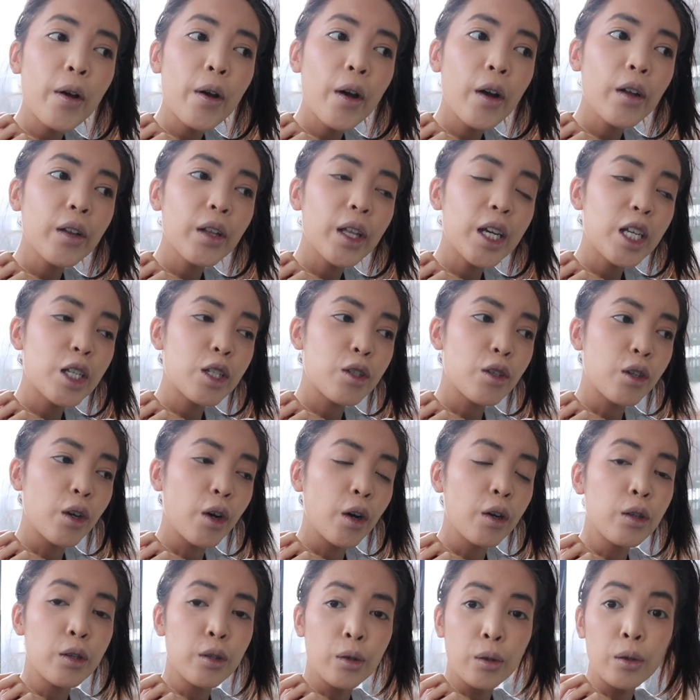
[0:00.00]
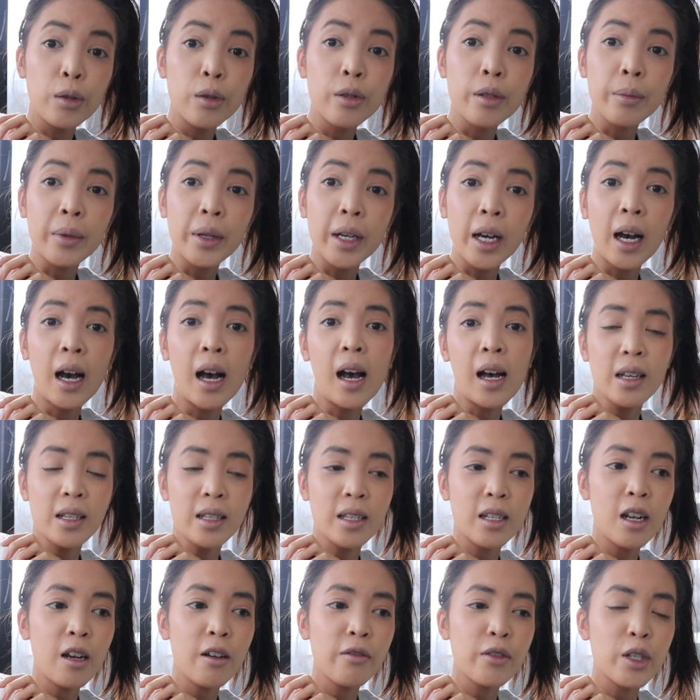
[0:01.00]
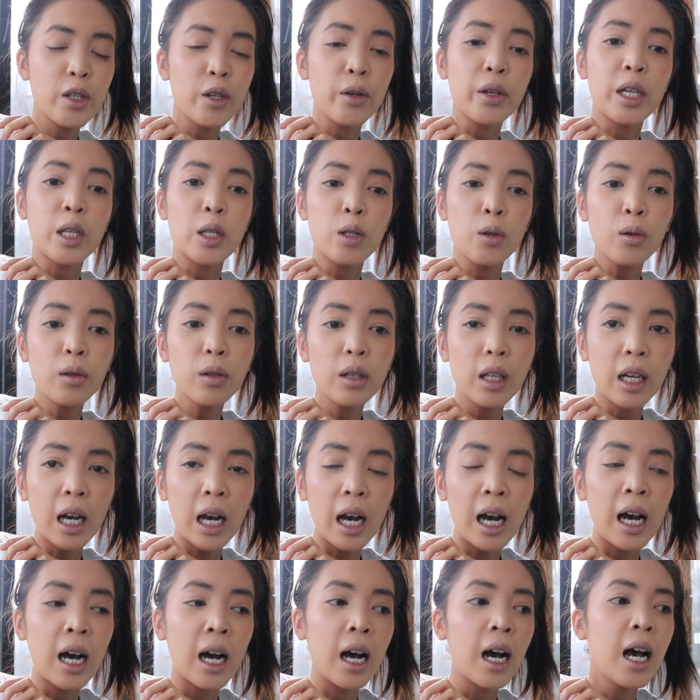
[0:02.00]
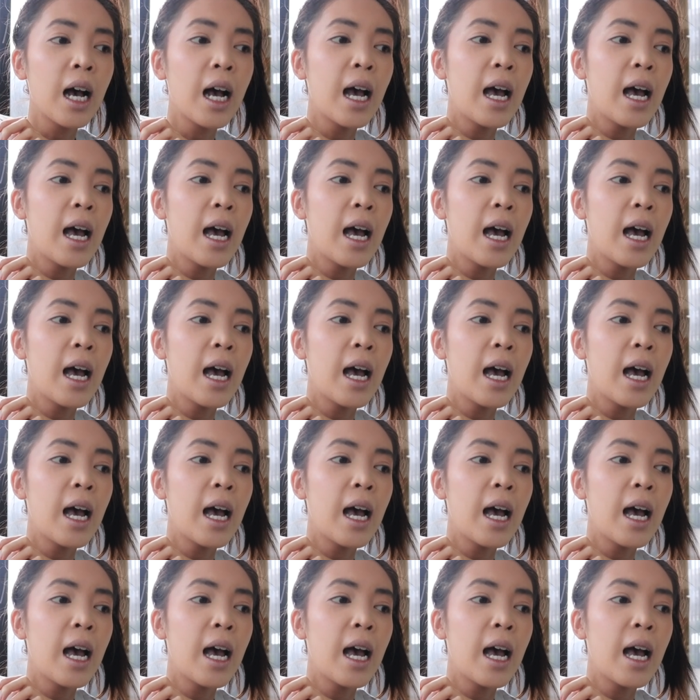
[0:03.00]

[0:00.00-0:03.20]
early to go do some car stuff so he took the car